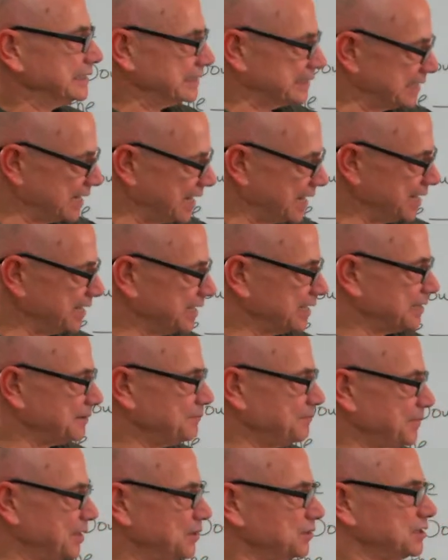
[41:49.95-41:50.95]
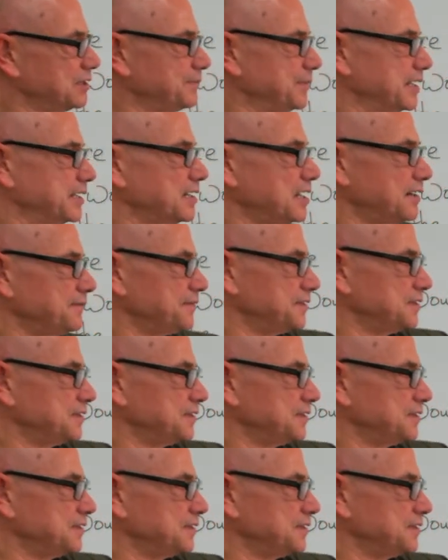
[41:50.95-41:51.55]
take milk in my coffee.